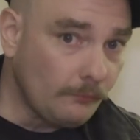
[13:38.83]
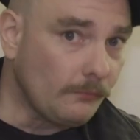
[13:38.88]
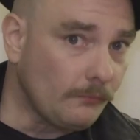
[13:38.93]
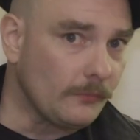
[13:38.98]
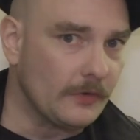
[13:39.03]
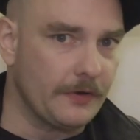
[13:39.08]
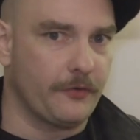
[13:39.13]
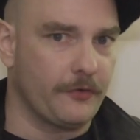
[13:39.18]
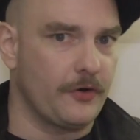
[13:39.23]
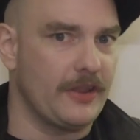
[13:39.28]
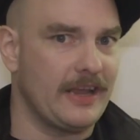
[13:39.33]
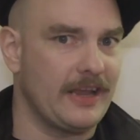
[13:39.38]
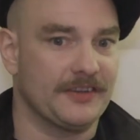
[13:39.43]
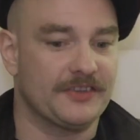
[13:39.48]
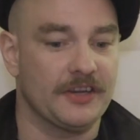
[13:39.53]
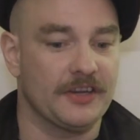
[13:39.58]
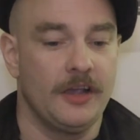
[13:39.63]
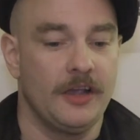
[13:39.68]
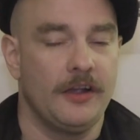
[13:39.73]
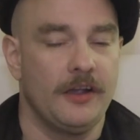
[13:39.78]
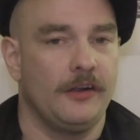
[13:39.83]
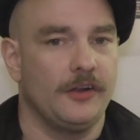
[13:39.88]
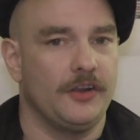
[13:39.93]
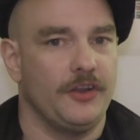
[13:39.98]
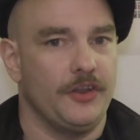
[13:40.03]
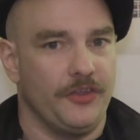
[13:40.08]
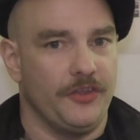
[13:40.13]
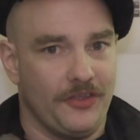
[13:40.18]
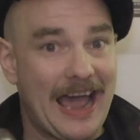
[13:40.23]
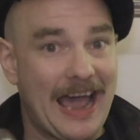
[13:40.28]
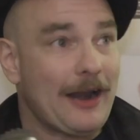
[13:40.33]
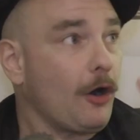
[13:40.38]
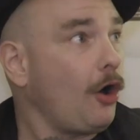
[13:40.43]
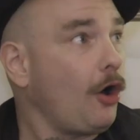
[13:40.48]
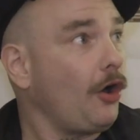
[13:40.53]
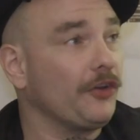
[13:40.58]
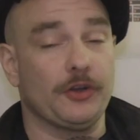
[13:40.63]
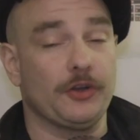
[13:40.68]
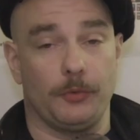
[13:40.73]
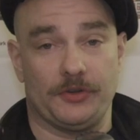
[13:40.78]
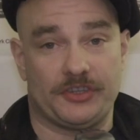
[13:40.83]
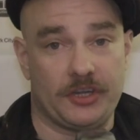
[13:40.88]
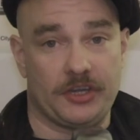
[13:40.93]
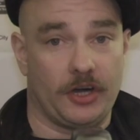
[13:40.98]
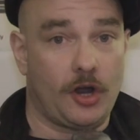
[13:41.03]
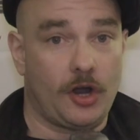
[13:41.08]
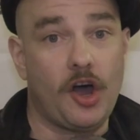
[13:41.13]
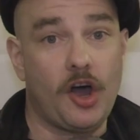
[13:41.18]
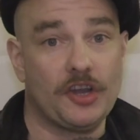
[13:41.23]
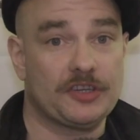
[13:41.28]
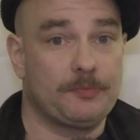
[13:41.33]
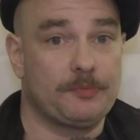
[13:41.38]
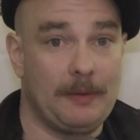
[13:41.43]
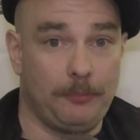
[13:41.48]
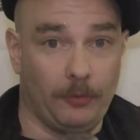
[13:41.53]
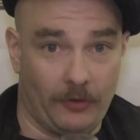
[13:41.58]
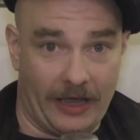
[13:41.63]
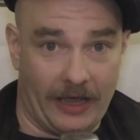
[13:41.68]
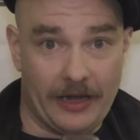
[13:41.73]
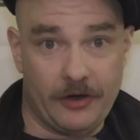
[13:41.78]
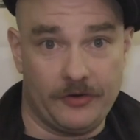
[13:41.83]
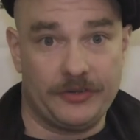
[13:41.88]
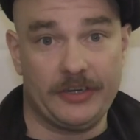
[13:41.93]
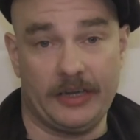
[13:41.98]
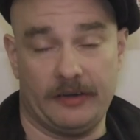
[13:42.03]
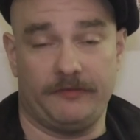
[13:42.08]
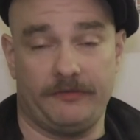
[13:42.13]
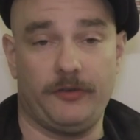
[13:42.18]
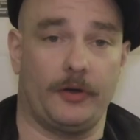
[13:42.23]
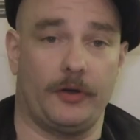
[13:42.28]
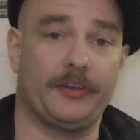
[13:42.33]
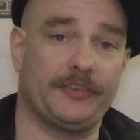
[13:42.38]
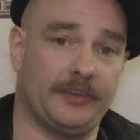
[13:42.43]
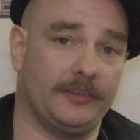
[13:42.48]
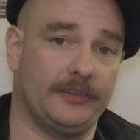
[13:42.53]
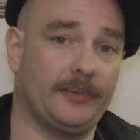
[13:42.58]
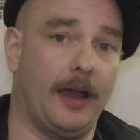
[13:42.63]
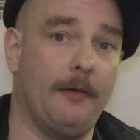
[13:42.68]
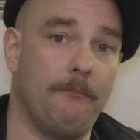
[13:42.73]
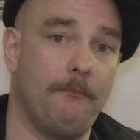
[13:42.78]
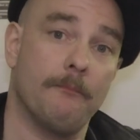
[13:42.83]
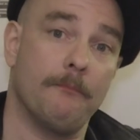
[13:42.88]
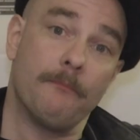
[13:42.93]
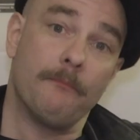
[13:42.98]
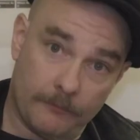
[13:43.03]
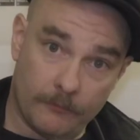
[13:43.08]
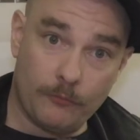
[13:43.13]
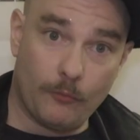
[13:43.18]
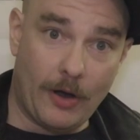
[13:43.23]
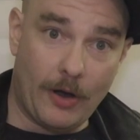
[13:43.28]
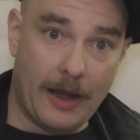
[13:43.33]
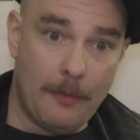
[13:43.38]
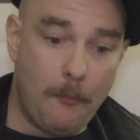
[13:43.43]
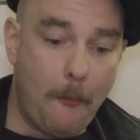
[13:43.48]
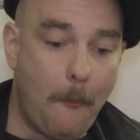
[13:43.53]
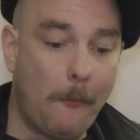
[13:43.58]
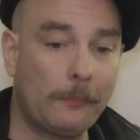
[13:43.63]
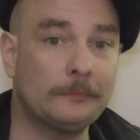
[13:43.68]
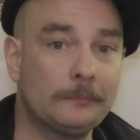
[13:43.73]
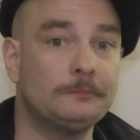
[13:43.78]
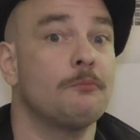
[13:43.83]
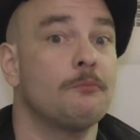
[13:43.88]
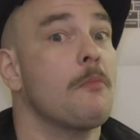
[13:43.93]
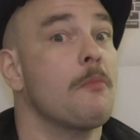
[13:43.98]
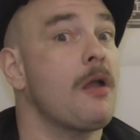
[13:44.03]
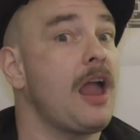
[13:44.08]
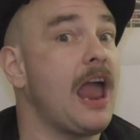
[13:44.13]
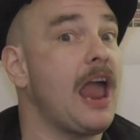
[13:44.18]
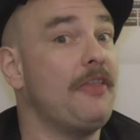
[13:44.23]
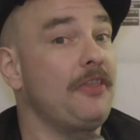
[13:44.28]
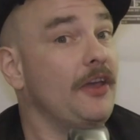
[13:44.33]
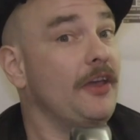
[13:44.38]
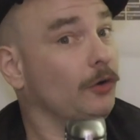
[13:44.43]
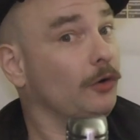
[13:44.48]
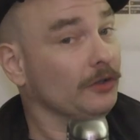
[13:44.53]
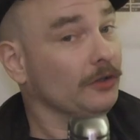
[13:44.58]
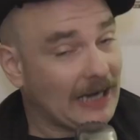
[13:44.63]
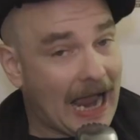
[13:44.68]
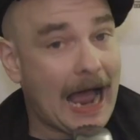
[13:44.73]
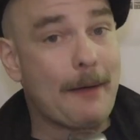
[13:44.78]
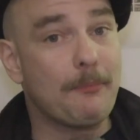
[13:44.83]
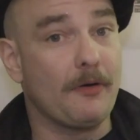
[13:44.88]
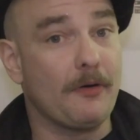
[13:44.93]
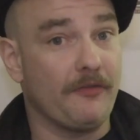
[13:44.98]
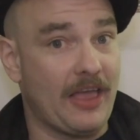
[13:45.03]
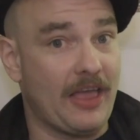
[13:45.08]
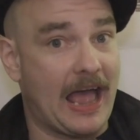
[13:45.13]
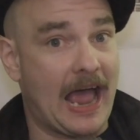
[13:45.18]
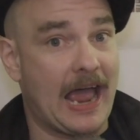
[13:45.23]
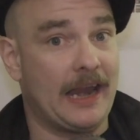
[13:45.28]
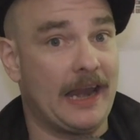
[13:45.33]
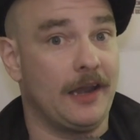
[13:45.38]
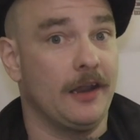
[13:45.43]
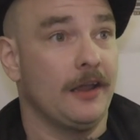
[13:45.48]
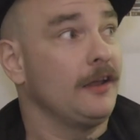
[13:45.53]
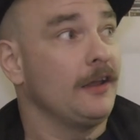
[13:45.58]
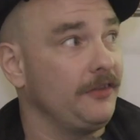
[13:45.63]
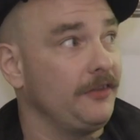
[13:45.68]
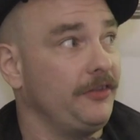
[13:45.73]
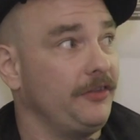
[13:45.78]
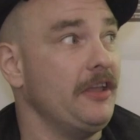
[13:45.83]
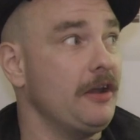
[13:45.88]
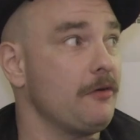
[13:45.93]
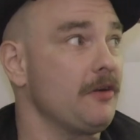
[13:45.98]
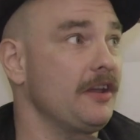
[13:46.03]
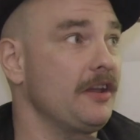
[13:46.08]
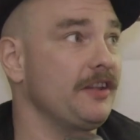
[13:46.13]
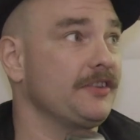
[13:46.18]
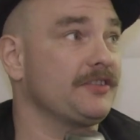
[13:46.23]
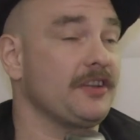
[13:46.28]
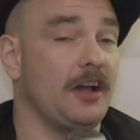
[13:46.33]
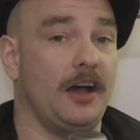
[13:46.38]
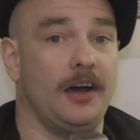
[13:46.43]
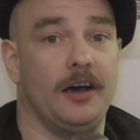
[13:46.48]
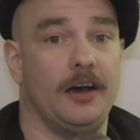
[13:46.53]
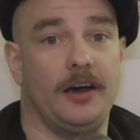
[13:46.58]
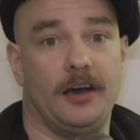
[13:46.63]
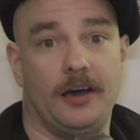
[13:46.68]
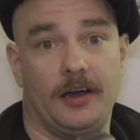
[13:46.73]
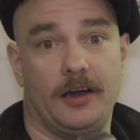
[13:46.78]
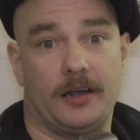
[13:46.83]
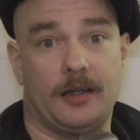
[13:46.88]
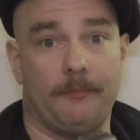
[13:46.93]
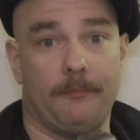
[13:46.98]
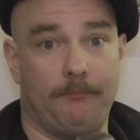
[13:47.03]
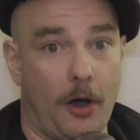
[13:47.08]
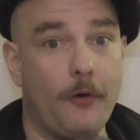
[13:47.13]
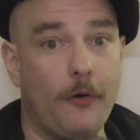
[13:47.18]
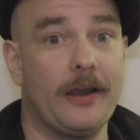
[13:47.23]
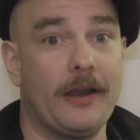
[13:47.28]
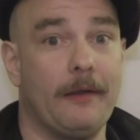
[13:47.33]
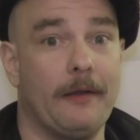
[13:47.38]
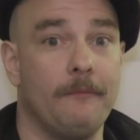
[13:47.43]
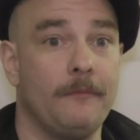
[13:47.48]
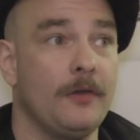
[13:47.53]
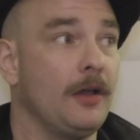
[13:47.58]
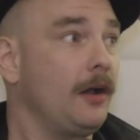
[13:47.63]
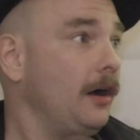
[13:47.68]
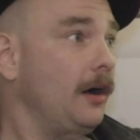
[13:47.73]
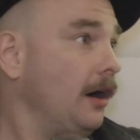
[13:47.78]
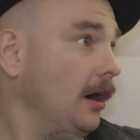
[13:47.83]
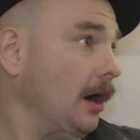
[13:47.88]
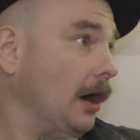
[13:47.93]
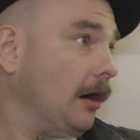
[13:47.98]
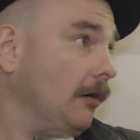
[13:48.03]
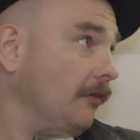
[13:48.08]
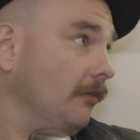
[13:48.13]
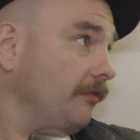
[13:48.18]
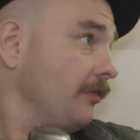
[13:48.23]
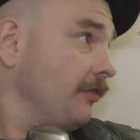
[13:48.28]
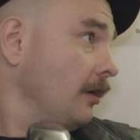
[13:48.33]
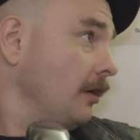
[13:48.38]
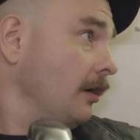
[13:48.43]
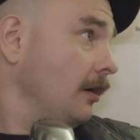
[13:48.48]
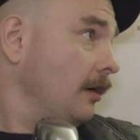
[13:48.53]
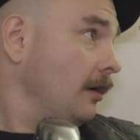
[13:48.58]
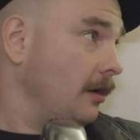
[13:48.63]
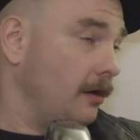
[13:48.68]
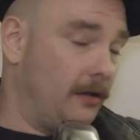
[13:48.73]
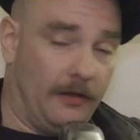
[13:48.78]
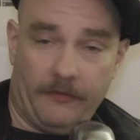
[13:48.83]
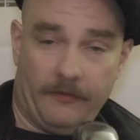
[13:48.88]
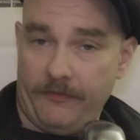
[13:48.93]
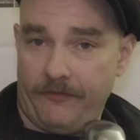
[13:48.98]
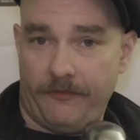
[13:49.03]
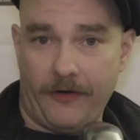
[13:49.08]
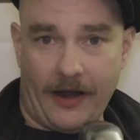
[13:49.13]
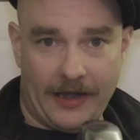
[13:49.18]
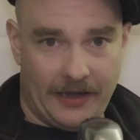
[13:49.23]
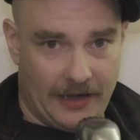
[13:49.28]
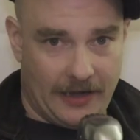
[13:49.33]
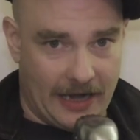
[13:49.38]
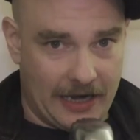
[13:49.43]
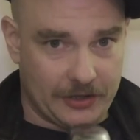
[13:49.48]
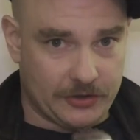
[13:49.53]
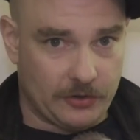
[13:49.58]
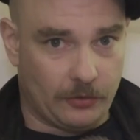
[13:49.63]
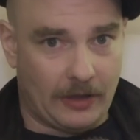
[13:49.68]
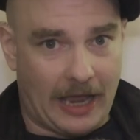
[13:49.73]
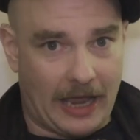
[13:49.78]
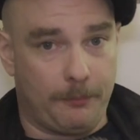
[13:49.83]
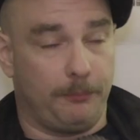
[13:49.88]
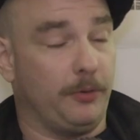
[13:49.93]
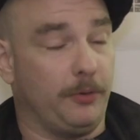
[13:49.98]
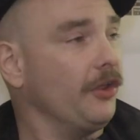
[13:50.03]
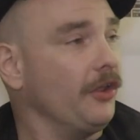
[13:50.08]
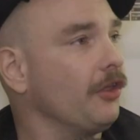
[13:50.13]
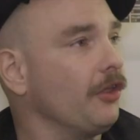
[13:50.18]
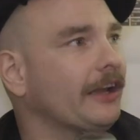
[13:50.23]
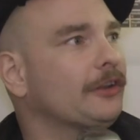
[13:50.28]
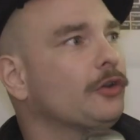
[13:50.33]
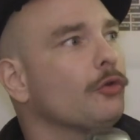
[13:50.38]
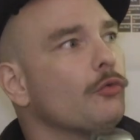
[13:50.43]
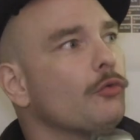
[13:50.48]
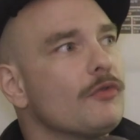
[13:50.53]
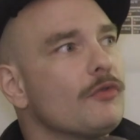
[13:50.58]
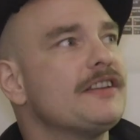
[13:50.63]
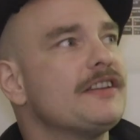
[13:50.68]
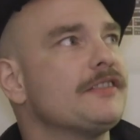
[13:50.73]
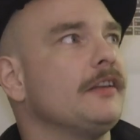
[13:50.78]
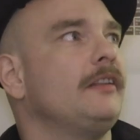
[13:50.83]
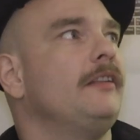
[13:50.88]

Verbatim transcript: for this, that also is going to cost people energy and focus and time, right? And then on top of that, there is a component of financial output. Like the reason